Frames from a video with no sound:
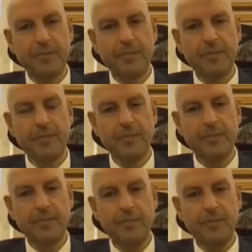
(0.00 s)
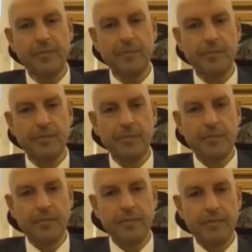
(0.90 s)

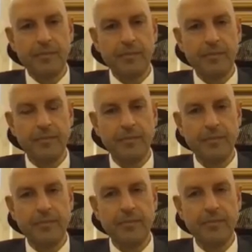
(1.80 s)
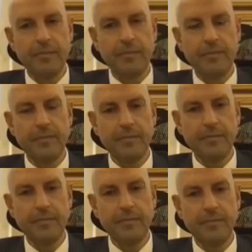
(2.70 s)

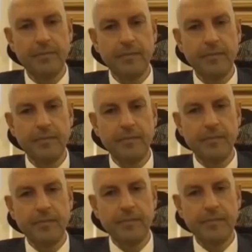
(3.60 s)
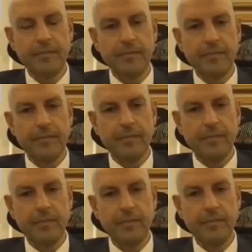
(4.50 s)

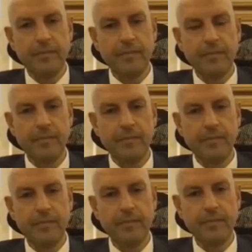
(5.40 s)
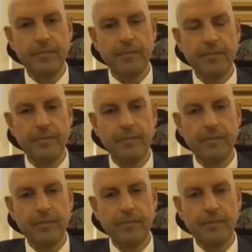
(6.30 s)

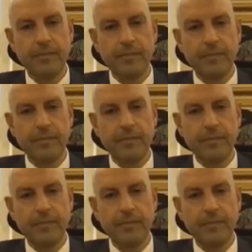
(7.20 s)
No words are spoken by the person on screen.